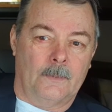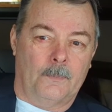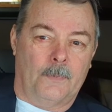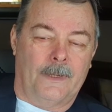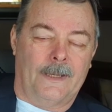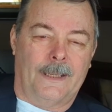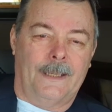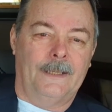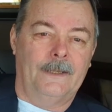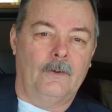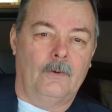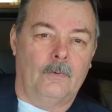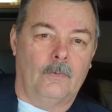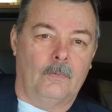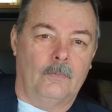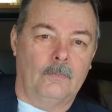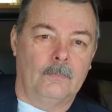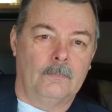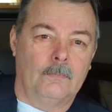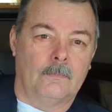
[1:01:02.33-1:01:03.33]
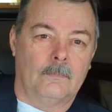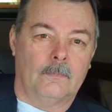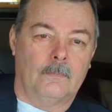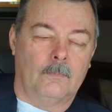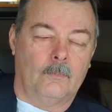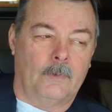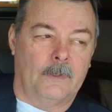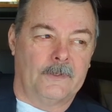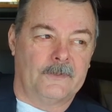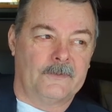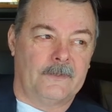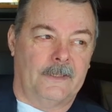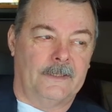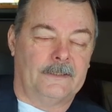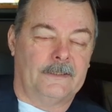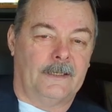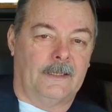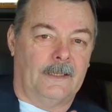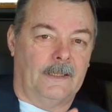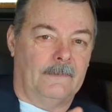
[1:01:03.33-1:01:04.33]
But I know what it's
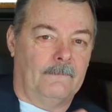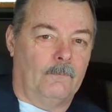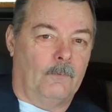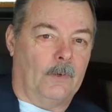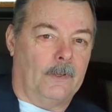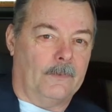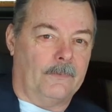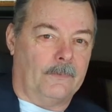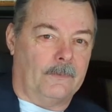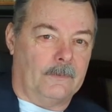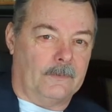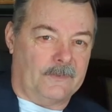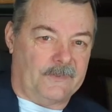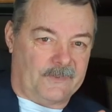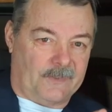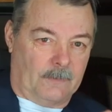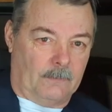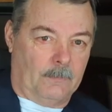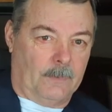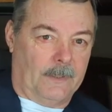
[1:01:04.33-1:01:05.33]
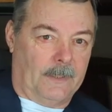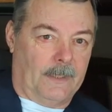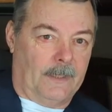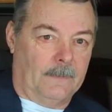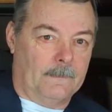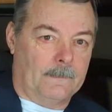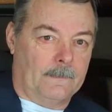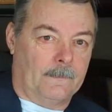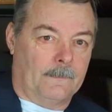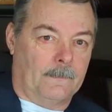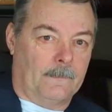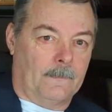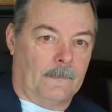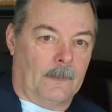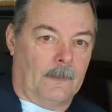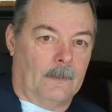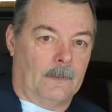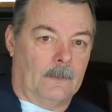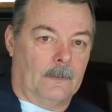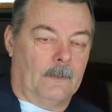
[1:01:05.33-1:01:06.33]
like to live with somebody
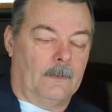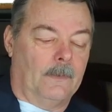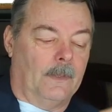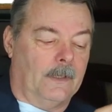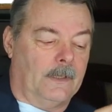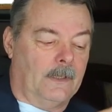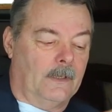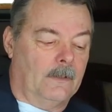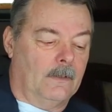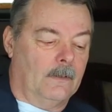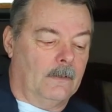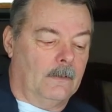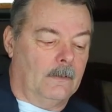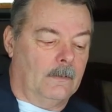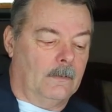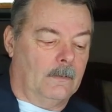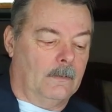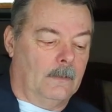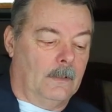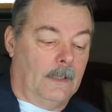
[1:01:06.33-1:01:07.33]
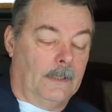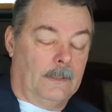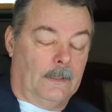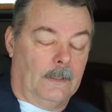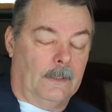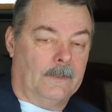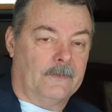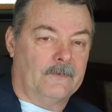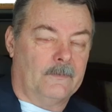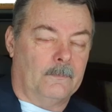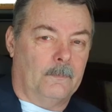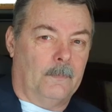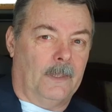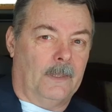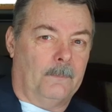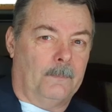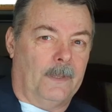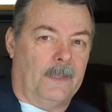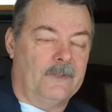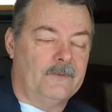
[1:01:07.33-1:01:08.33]
that can and does
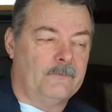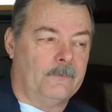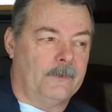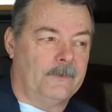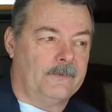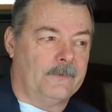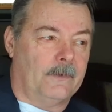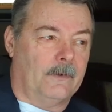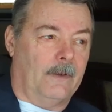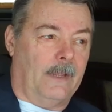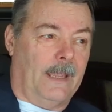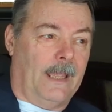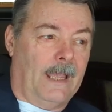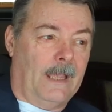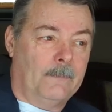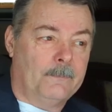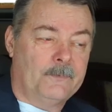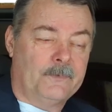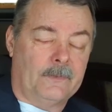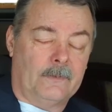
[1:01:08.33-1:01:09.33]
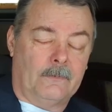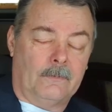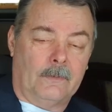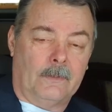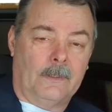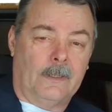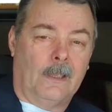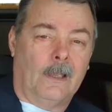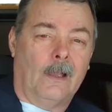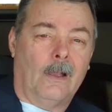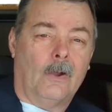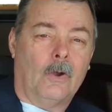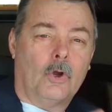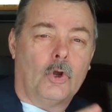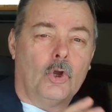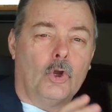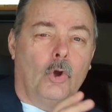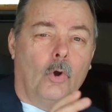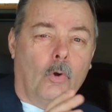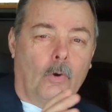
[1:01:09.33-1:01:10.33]
make pastries that are absolutely
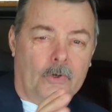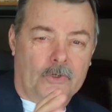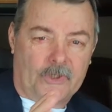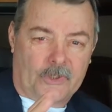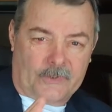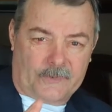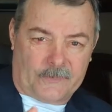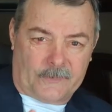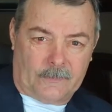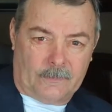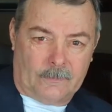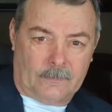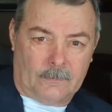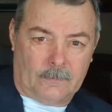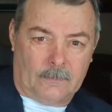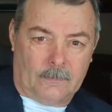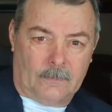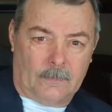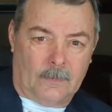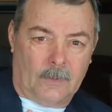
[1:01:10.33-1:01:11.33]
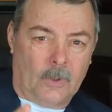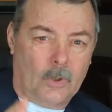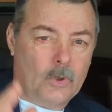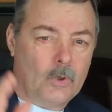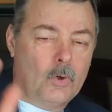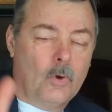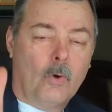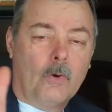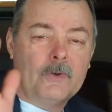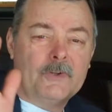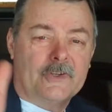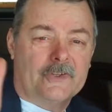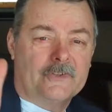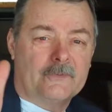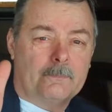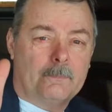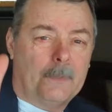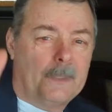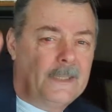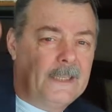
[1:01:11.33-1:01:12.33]
gorgeous.
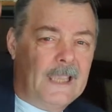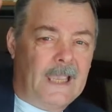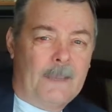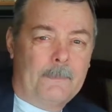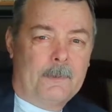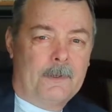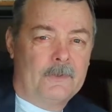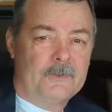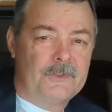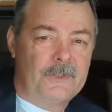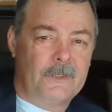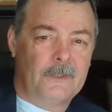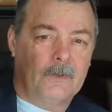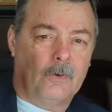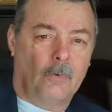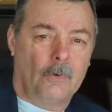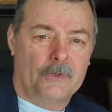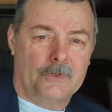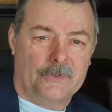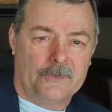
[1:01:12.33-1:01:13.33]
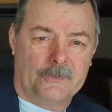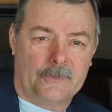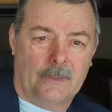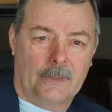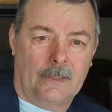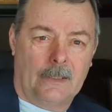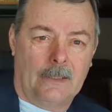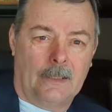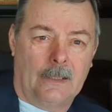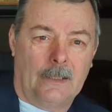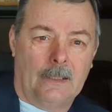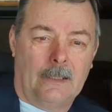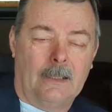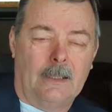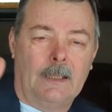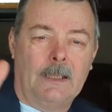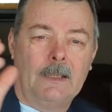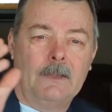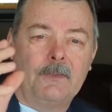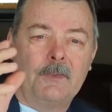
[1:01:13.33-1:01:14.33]
Gorgeous, big capital G, gorgeous.
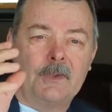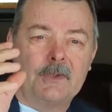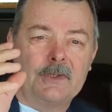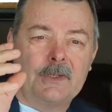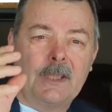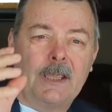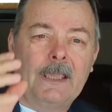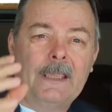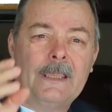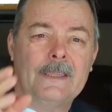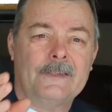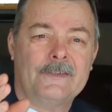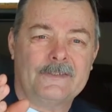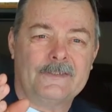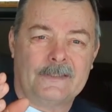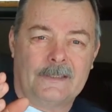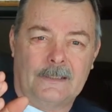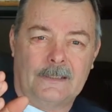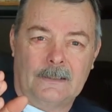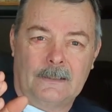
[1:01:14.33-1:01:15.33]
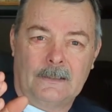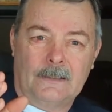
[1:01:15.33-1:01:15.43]
And the taste,